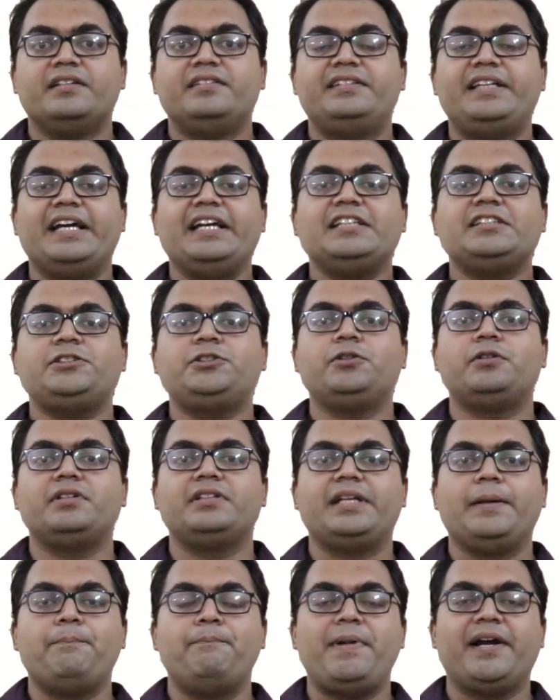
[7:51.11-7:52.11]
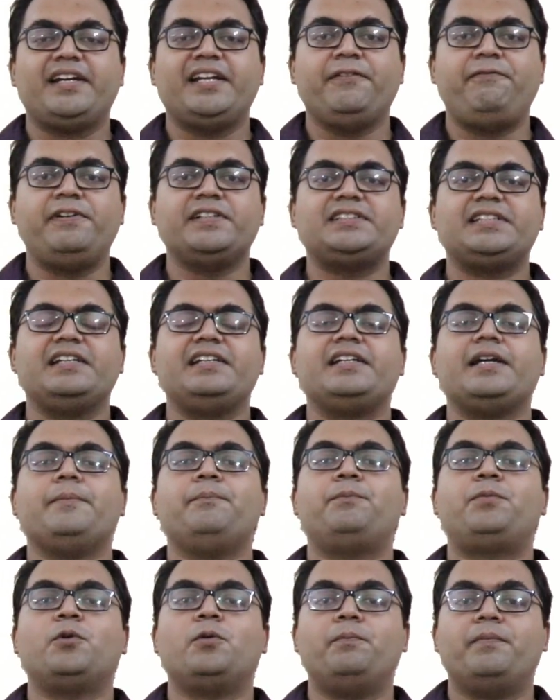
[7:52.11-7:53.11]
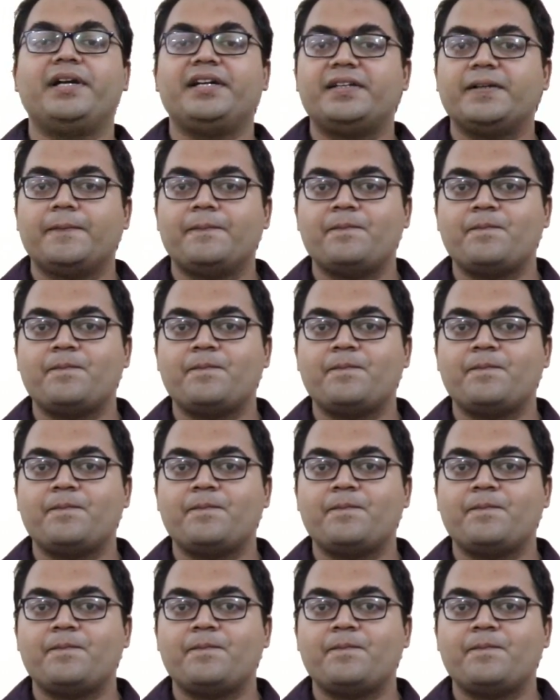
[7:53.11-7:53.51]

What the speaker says: they showed the magnificent improvement.